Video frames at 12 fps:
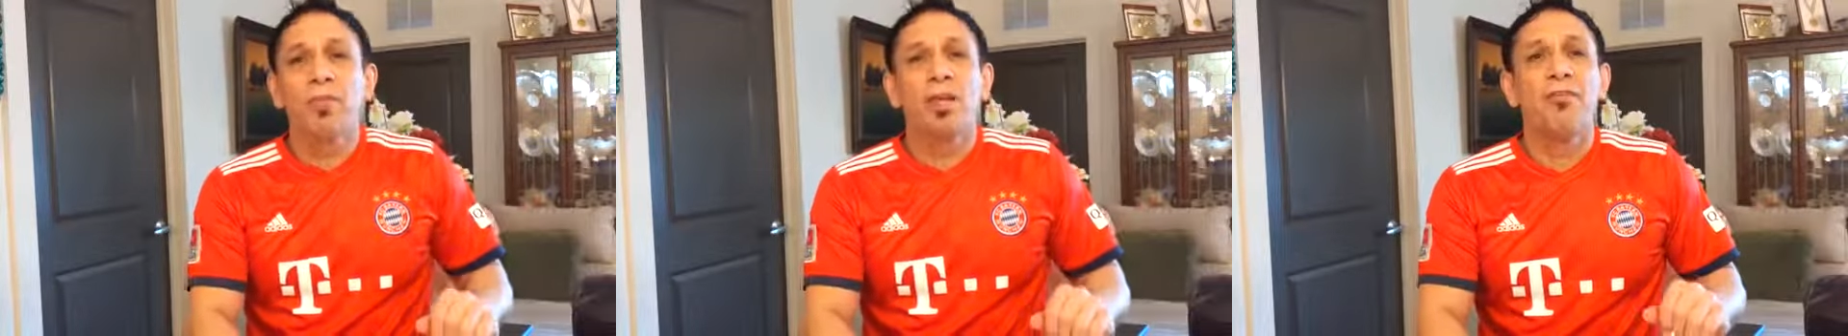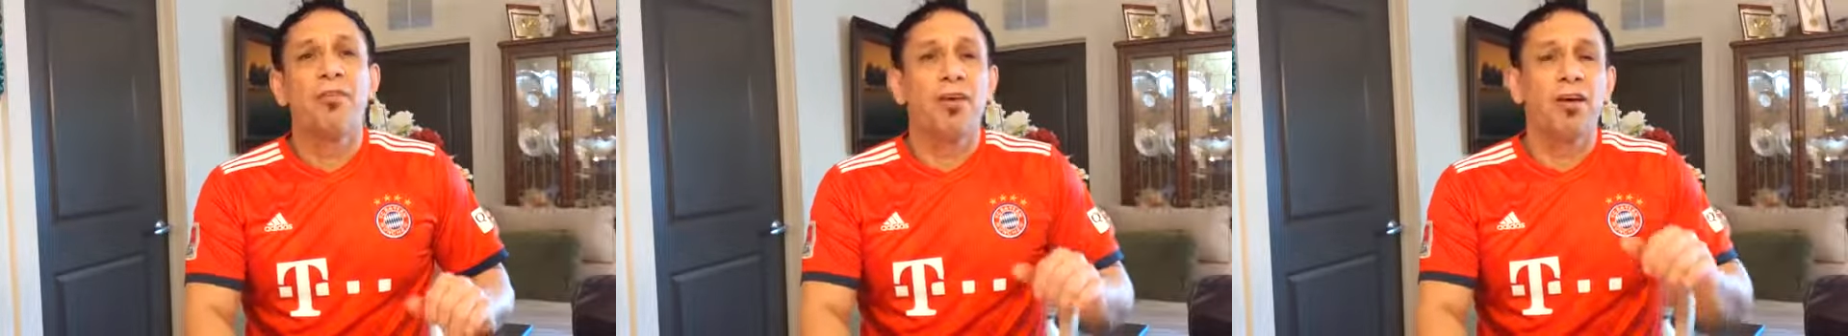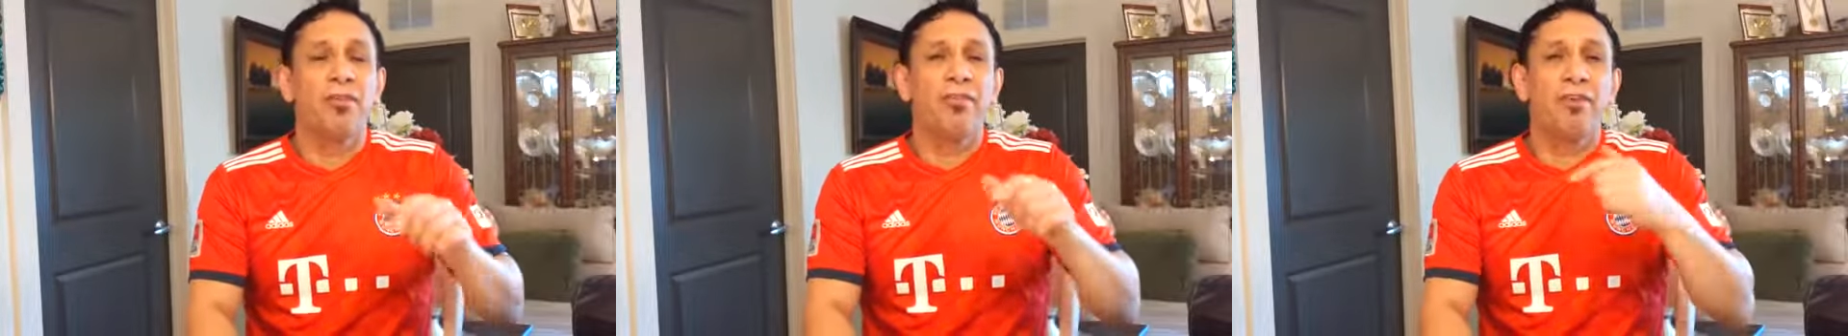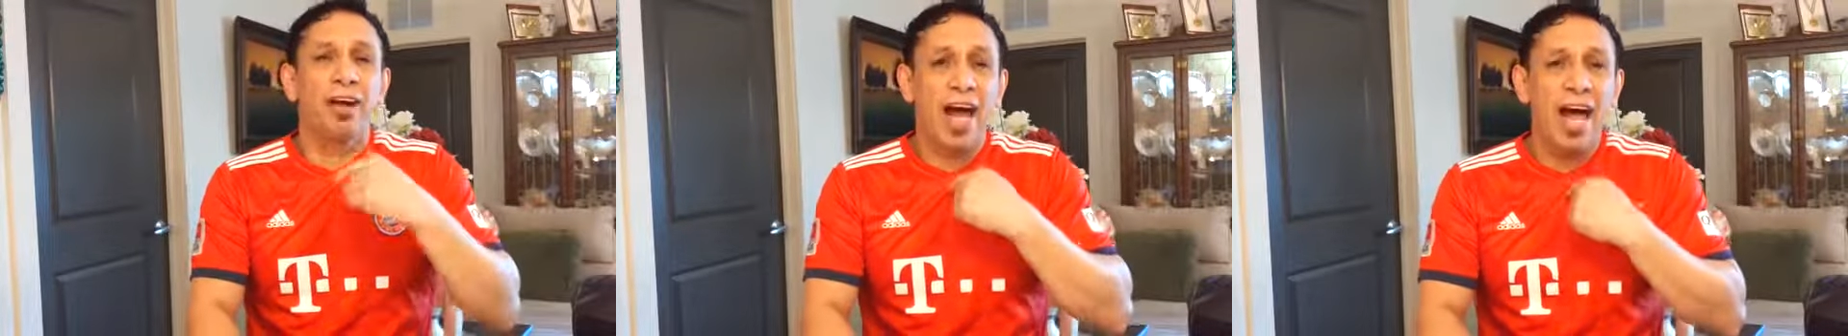for
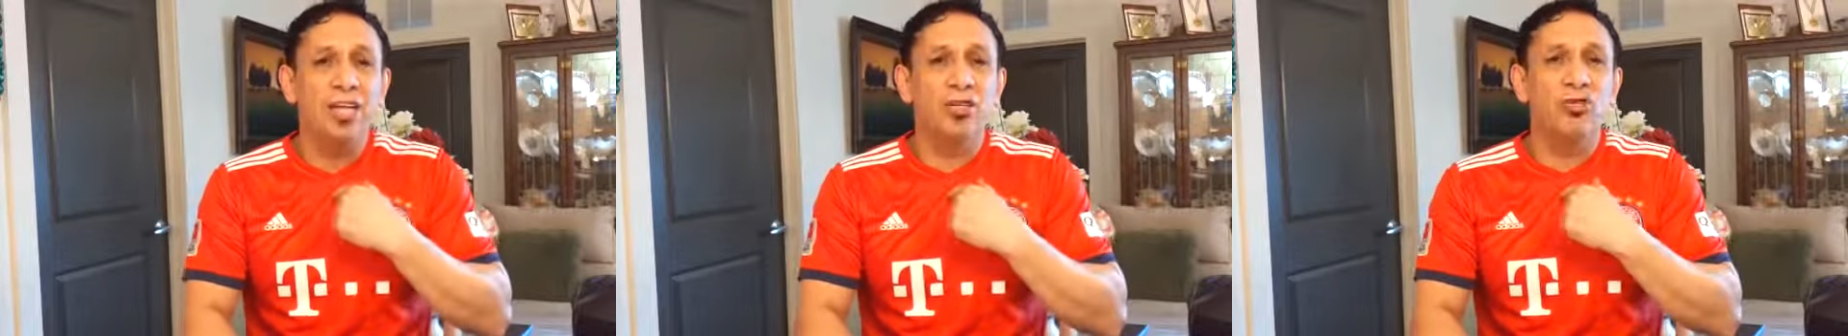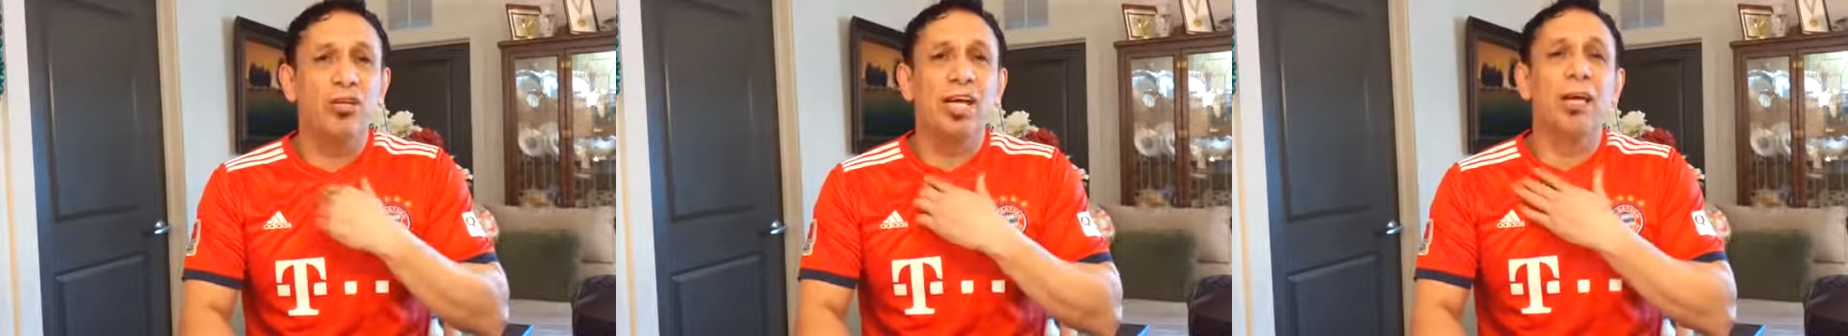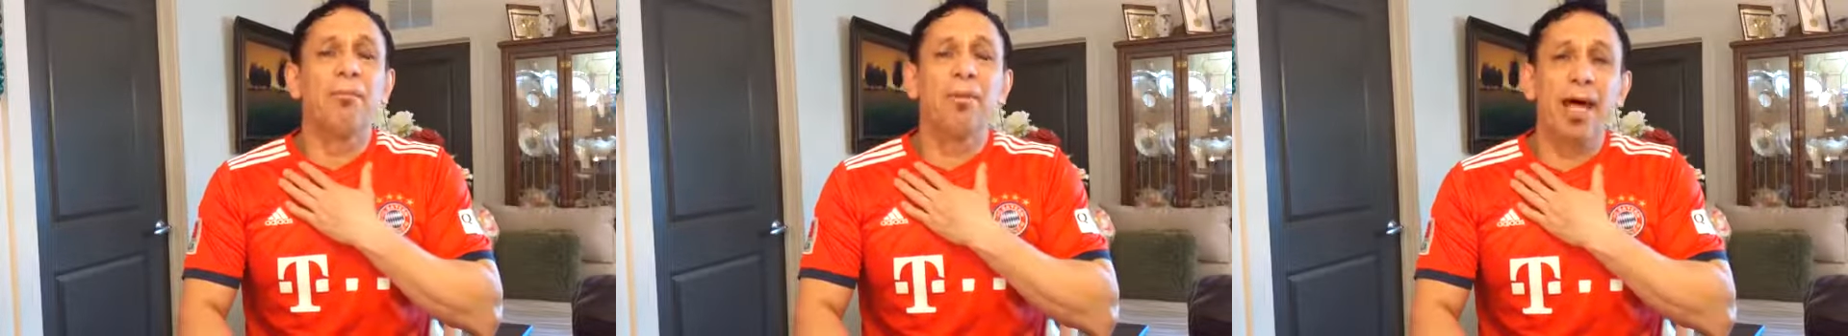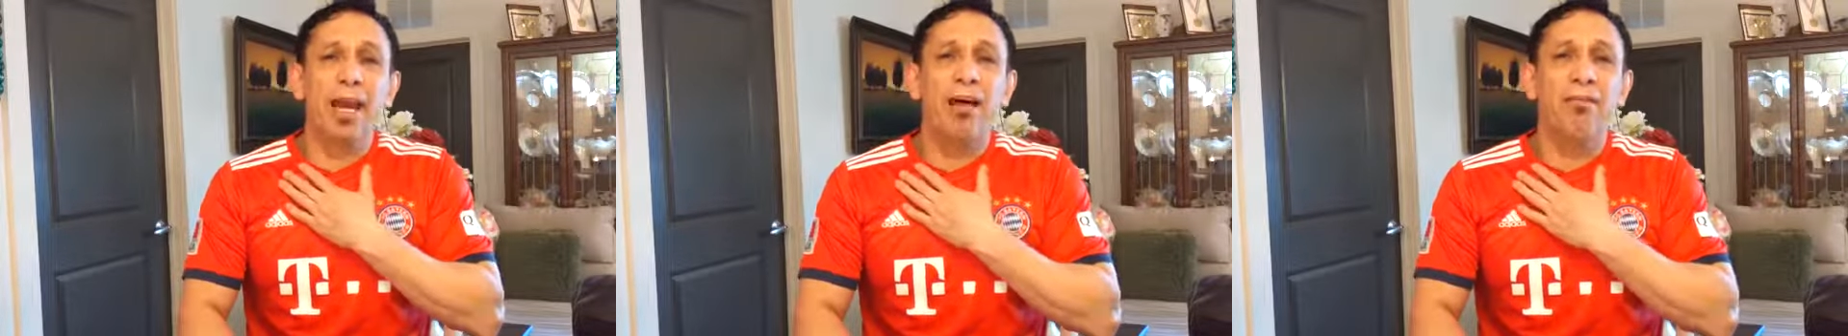us to get
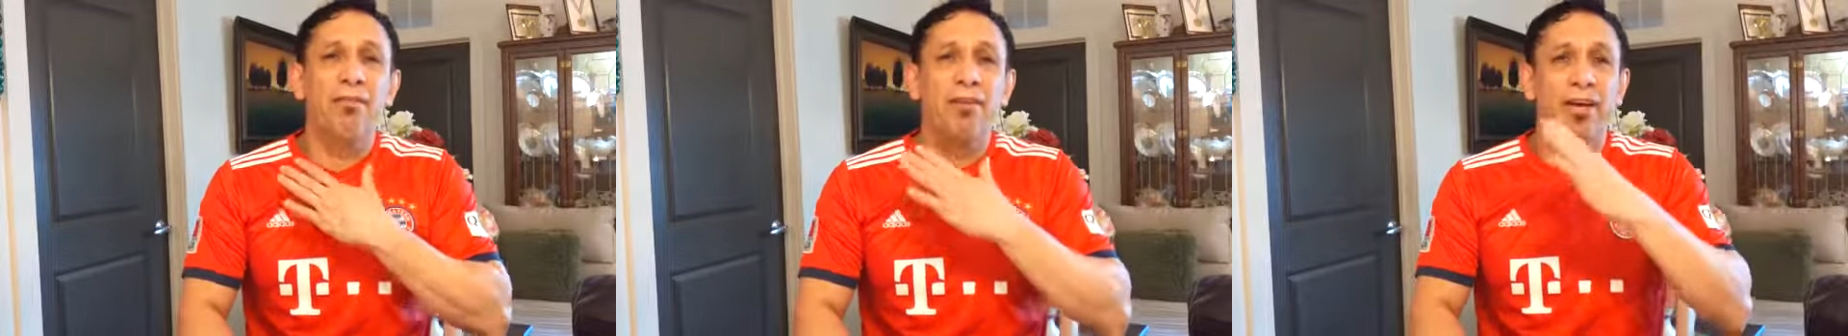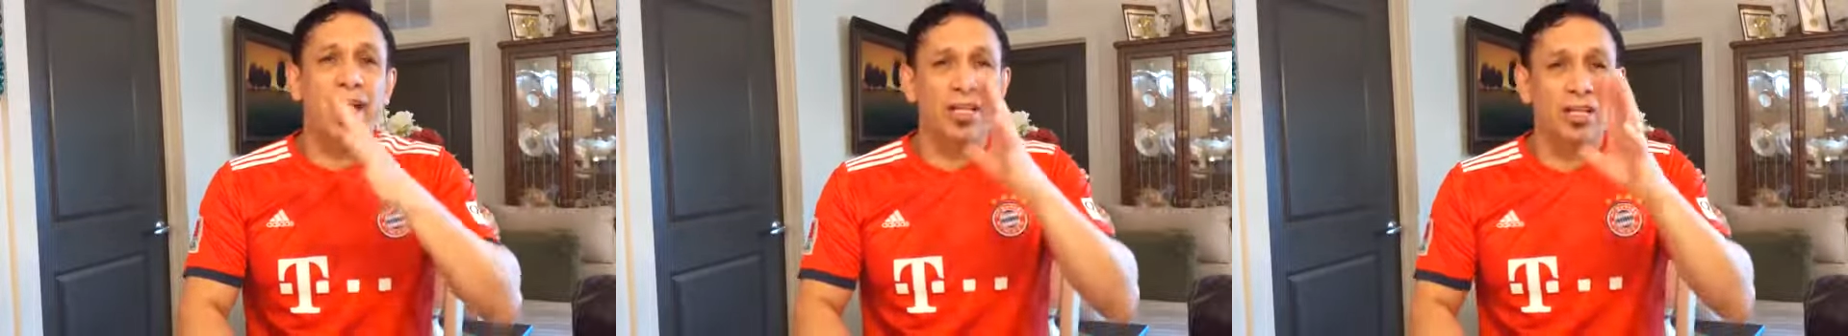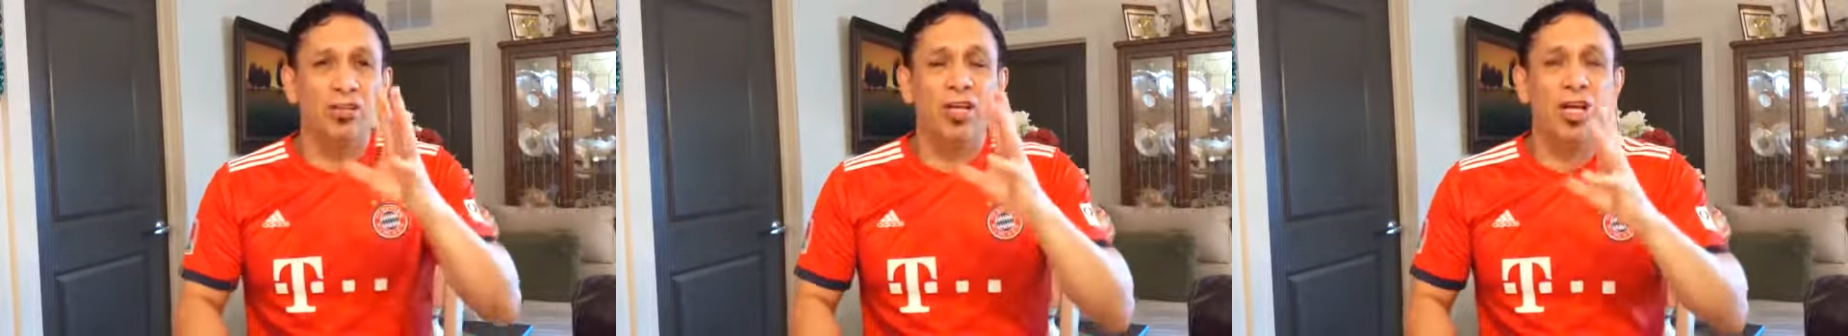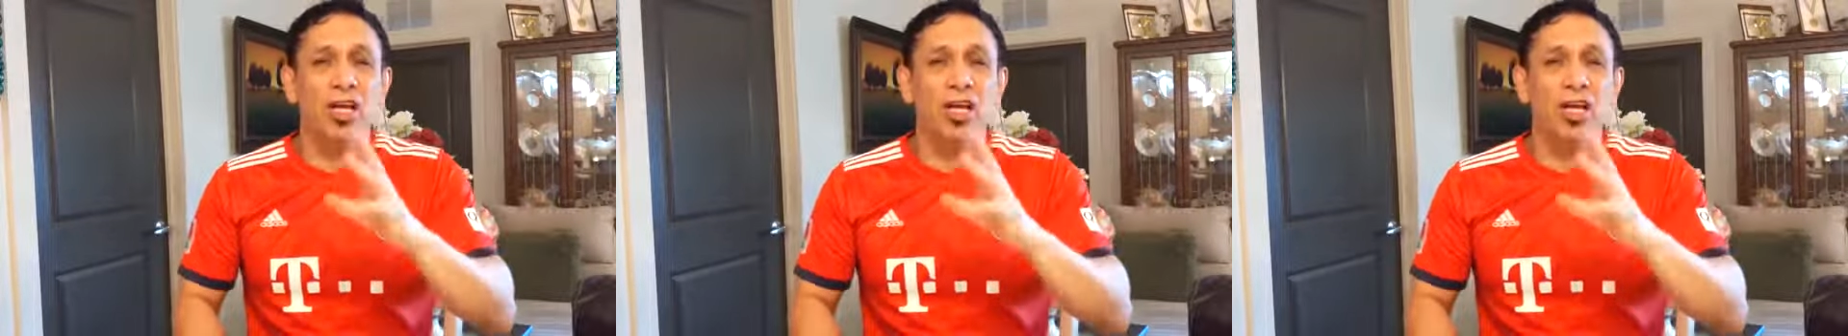better for that